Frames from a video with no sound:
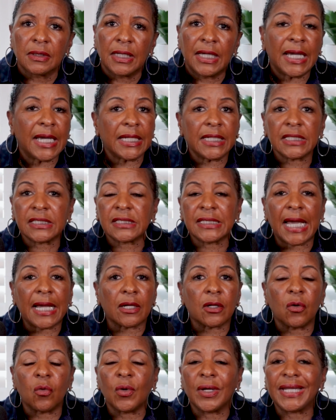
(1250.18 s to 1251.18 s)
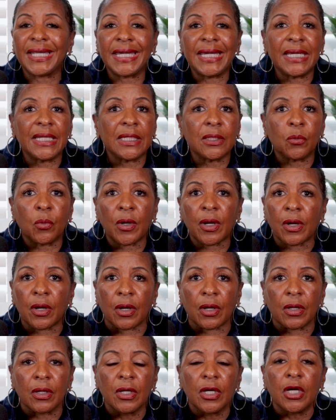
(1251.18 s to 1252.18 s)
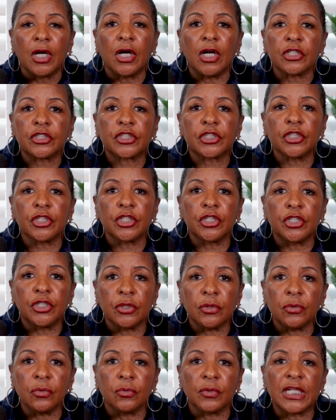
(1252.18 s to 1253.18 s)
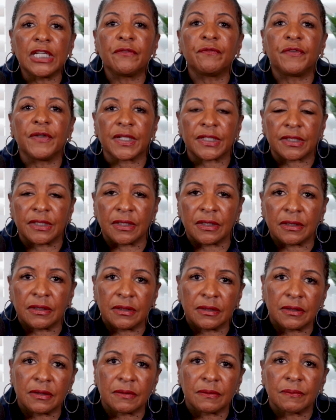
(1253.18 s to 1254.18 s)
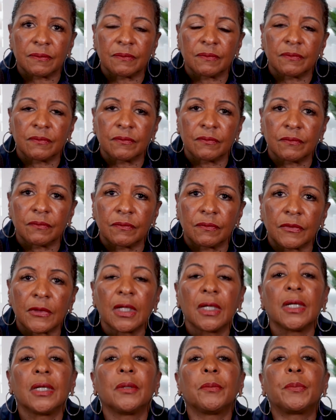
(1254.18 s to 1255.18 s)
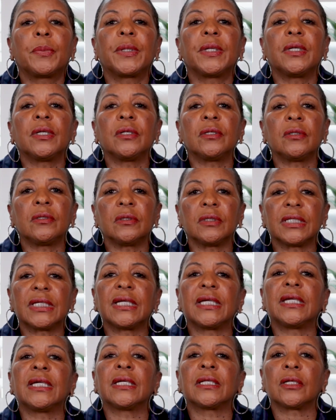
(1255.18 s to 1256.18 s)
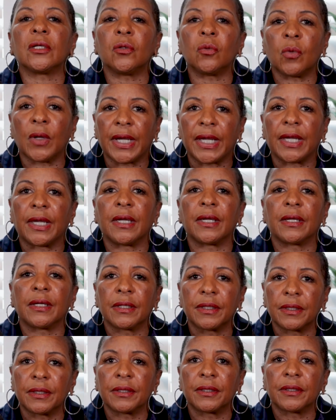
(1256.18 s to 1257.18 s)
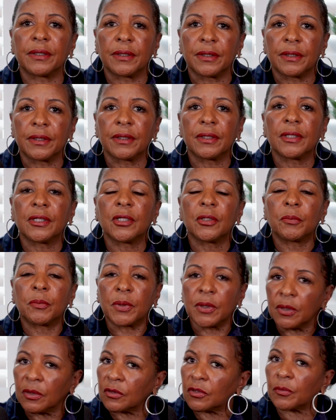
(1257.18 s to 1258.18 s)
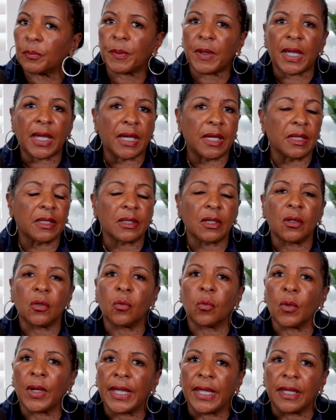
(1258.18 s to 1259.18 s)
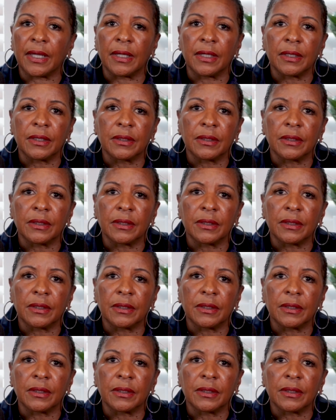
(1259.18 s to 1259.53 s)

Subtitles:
And it's not going anywhere until you evict it. Peel it away. Peel the pain away.